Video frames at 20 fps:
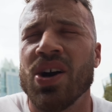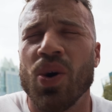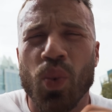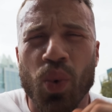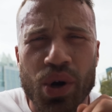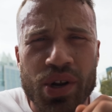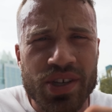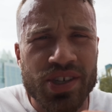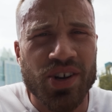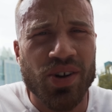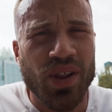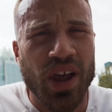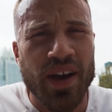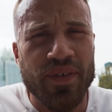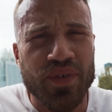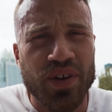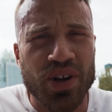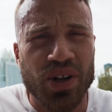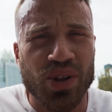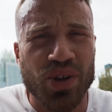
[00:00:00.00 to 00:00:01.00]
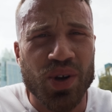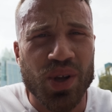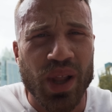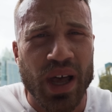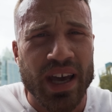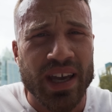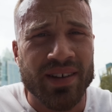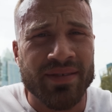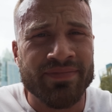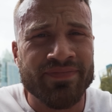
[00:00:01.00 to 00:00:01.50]
What is your life going to look
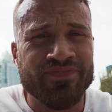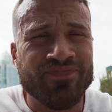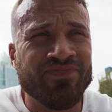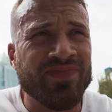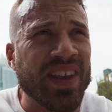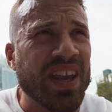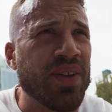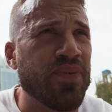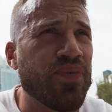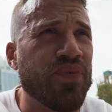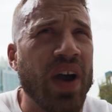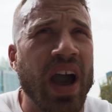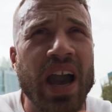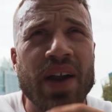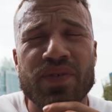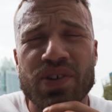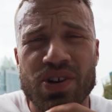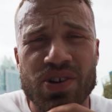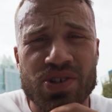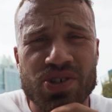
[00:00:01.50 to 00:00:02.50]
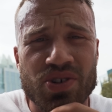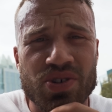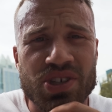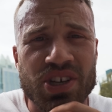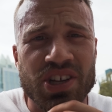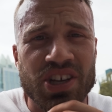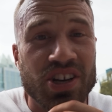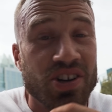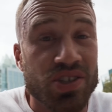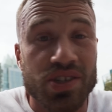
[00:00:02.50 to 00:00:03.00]
like in 5 years or
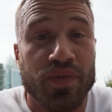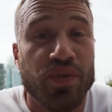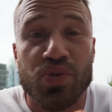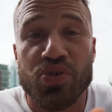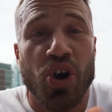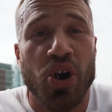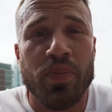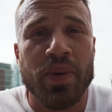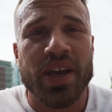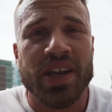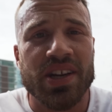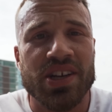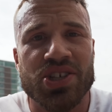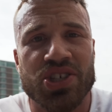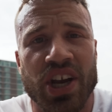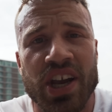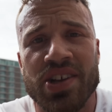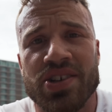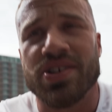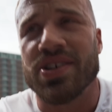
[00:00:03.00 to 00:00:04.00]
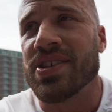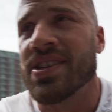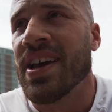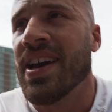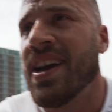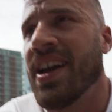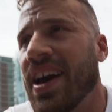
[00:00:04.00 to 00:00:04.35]
10 years if you don't make any changes?